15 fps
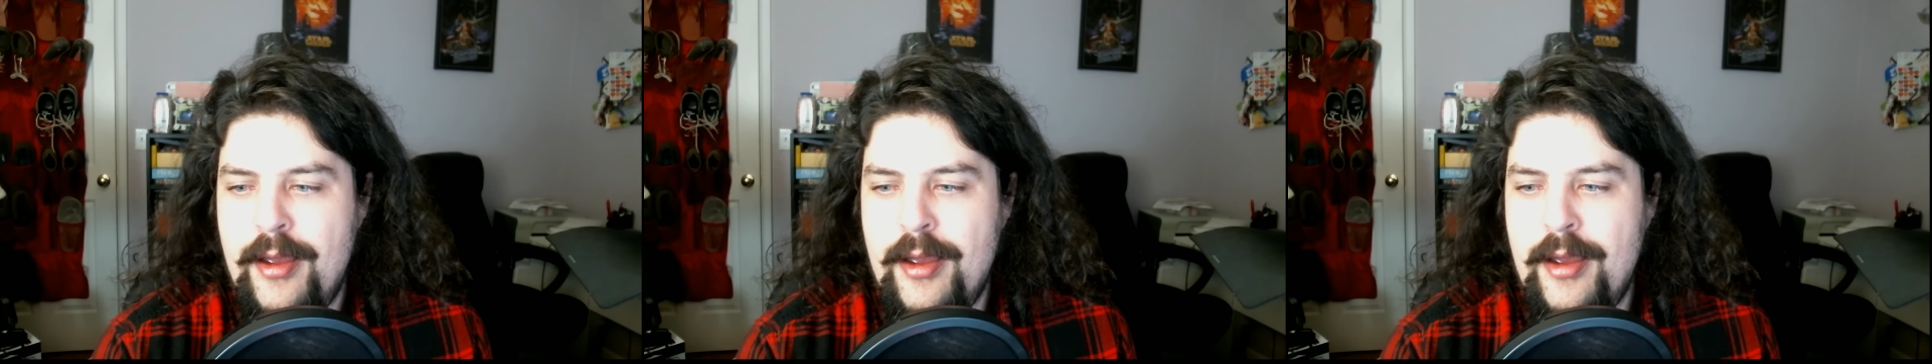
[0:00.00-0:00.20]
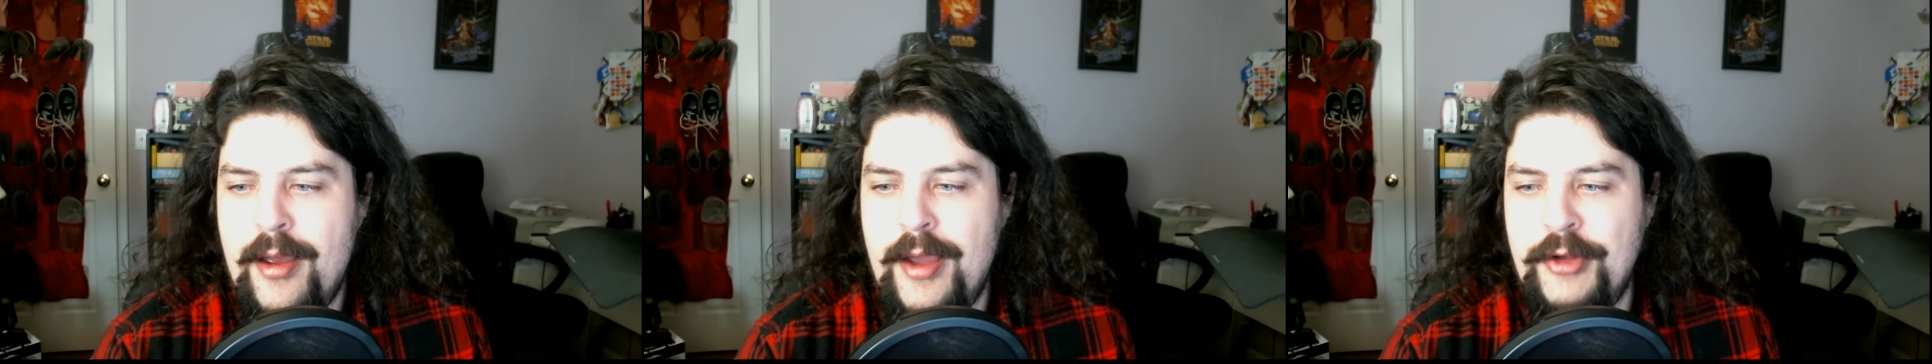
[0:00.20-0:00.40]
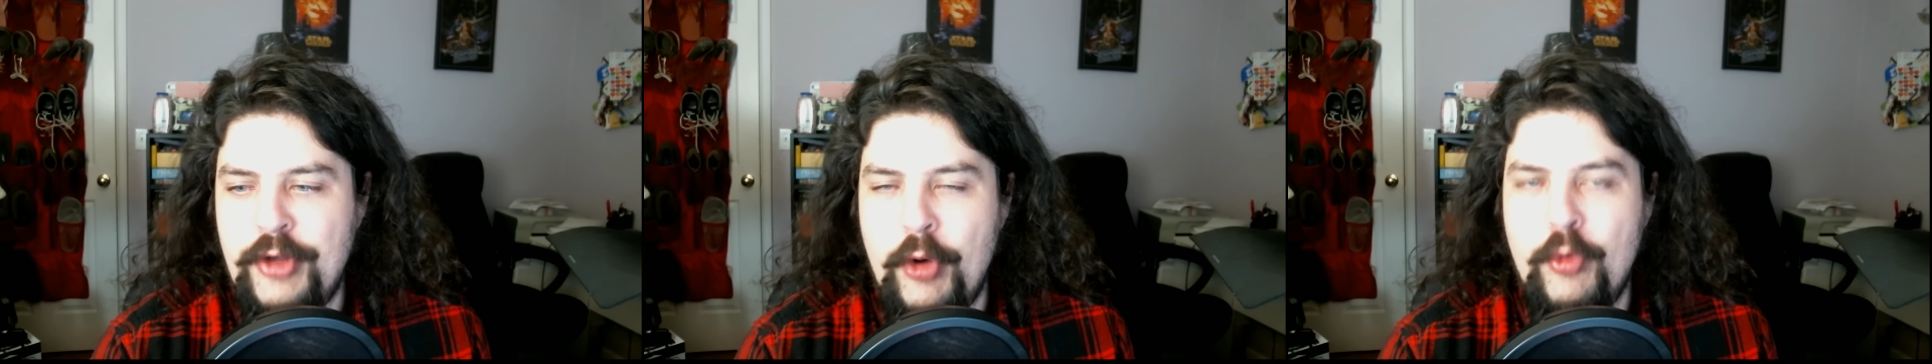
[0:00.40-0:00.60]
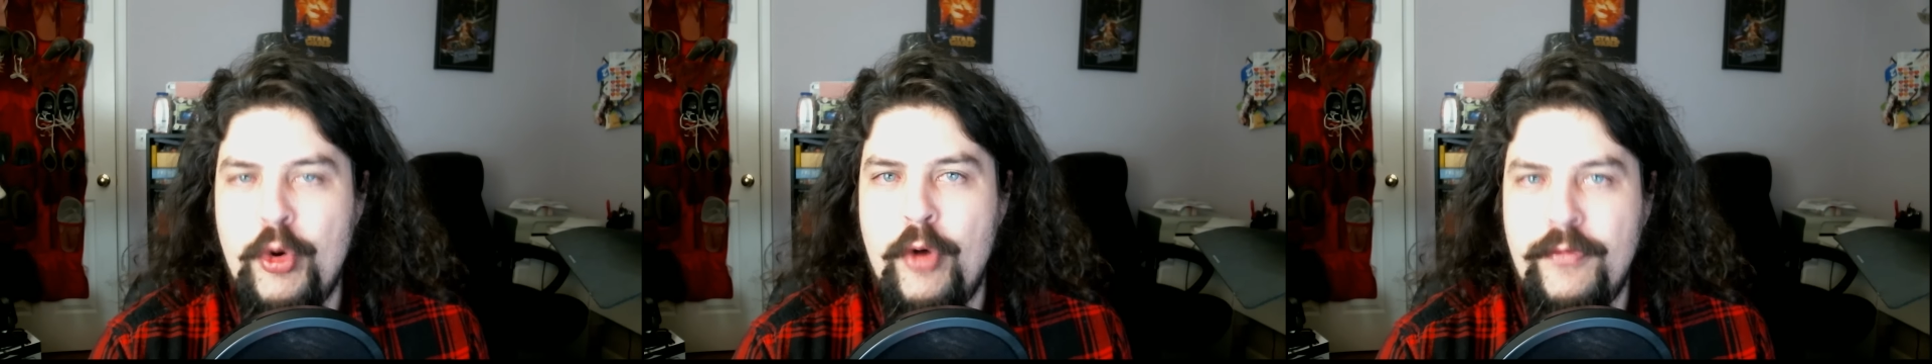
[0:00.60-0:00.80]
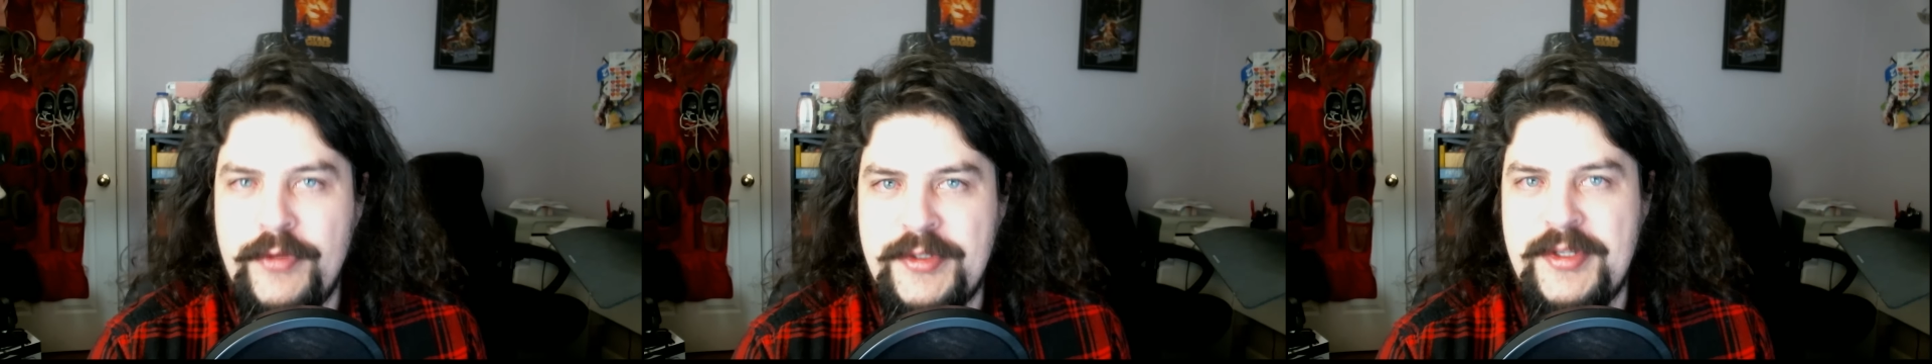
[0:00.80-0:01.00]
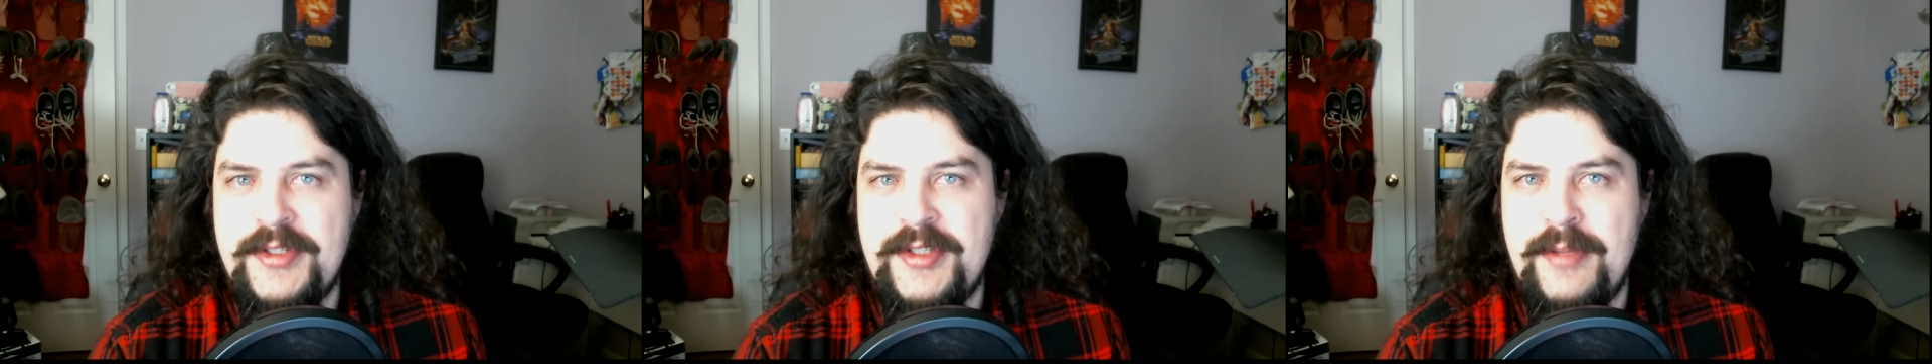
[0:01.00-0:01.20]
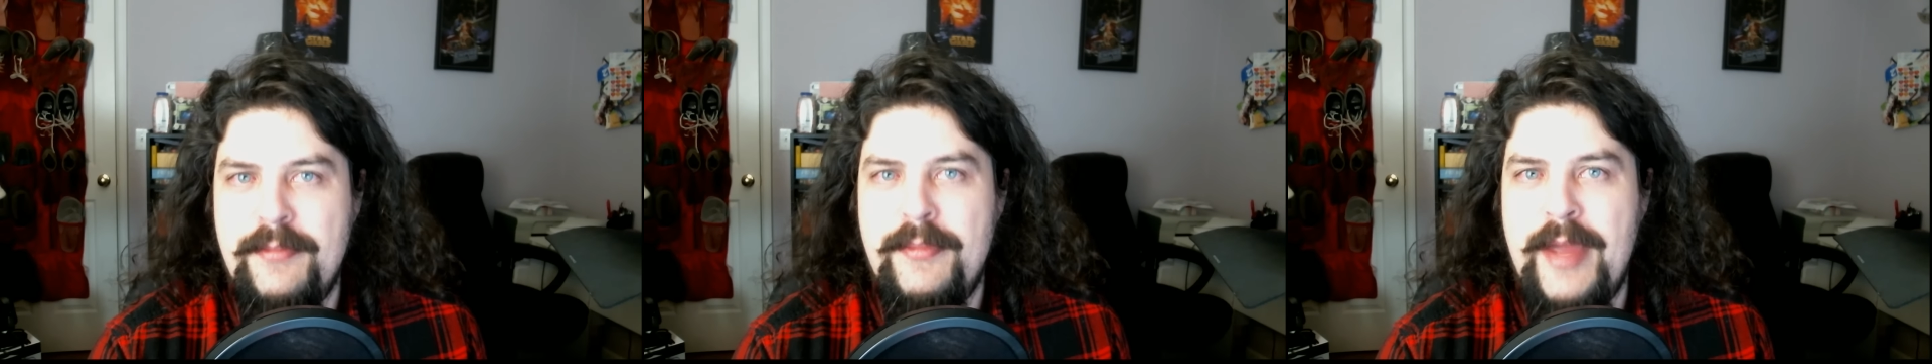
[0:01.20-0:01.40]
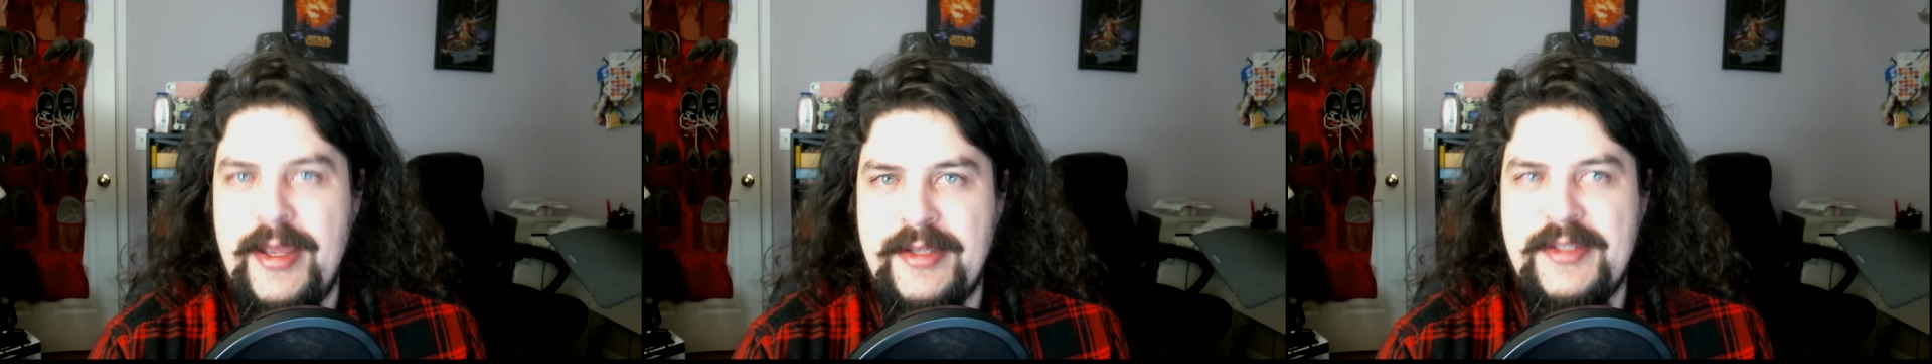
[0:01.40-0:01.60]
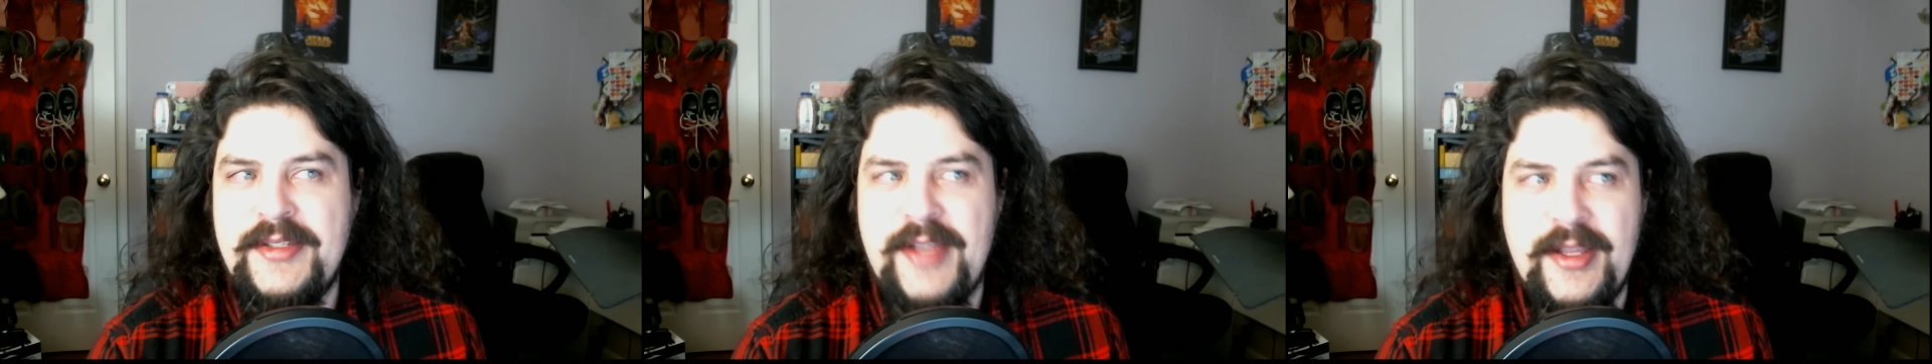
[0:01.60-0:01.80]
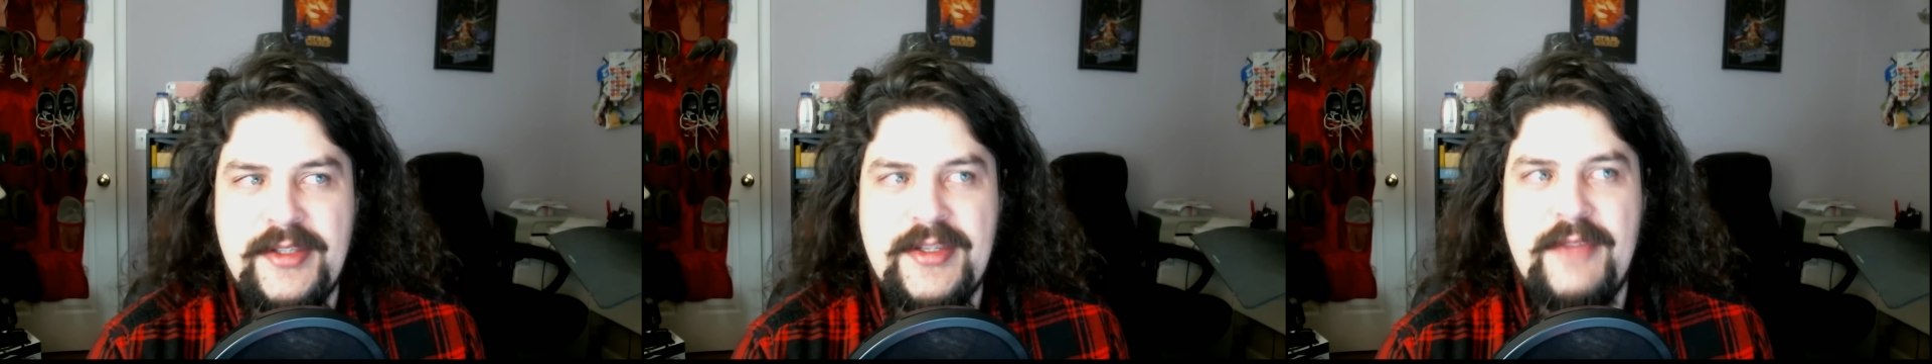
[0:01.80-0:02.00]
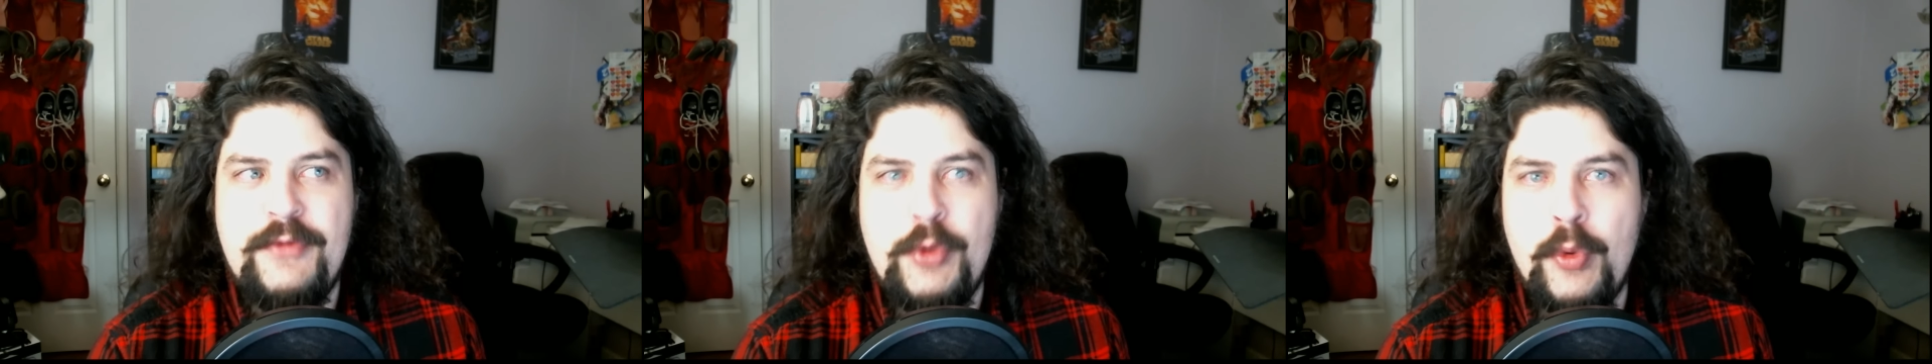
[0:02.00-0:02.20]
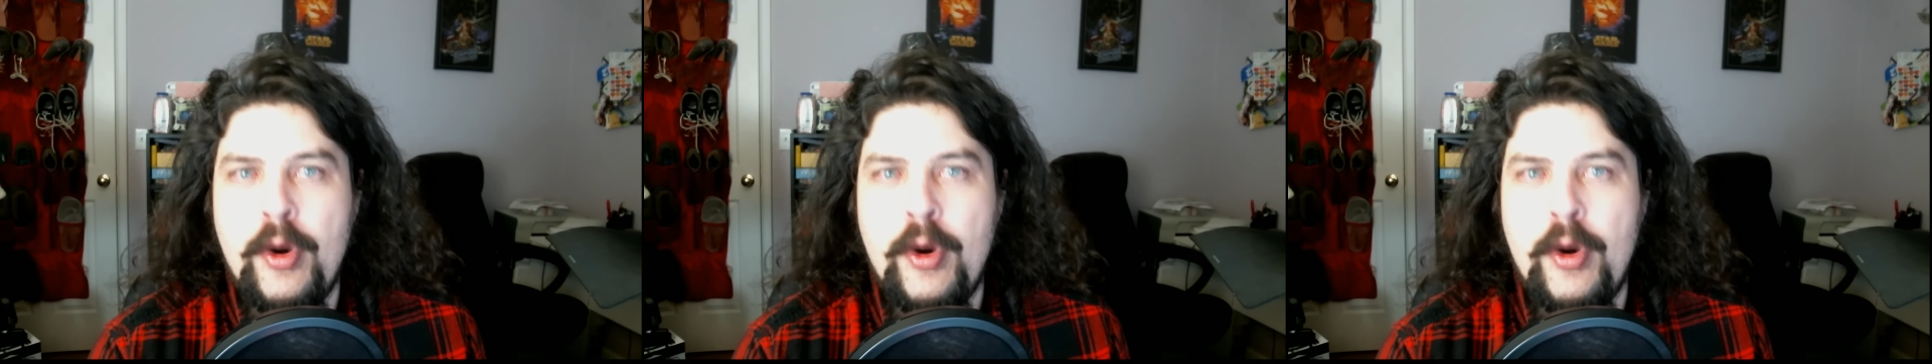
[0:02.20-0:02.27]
I don't know if the system makes sense if you